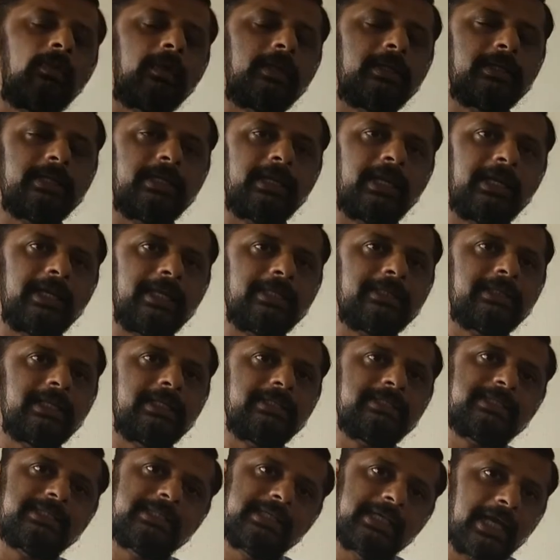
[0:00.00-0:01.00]
Original length
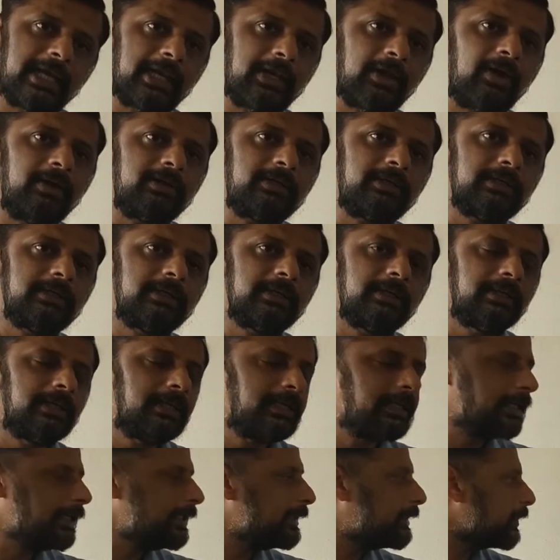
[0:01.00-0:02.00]
is
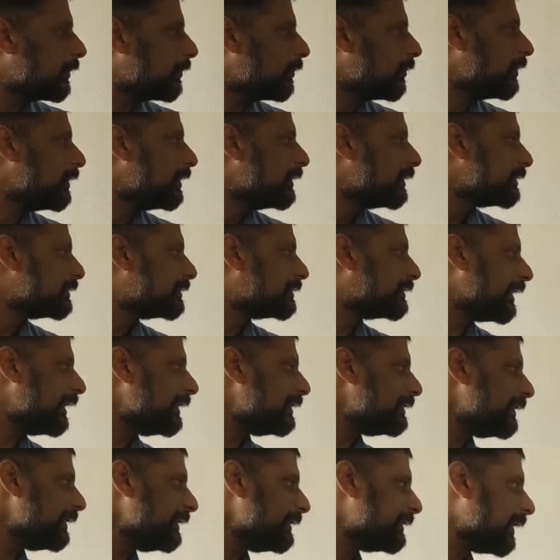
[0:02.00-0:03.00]
L0 into
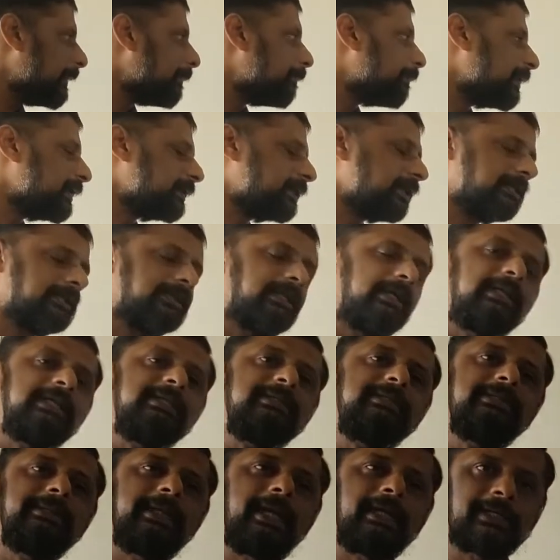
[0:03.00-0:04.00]
change in temperature, that
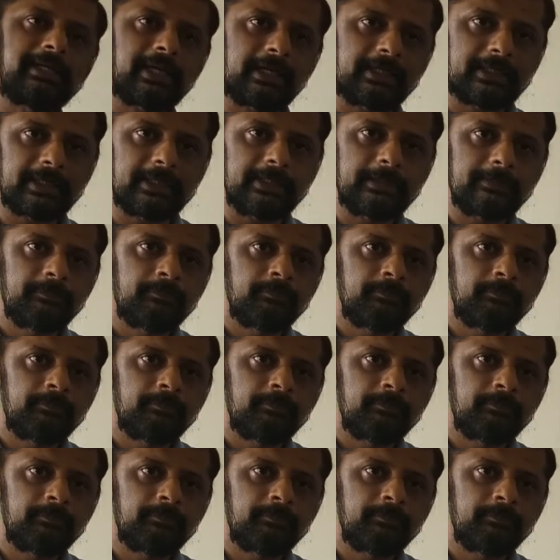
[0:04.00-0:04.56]
is delta T.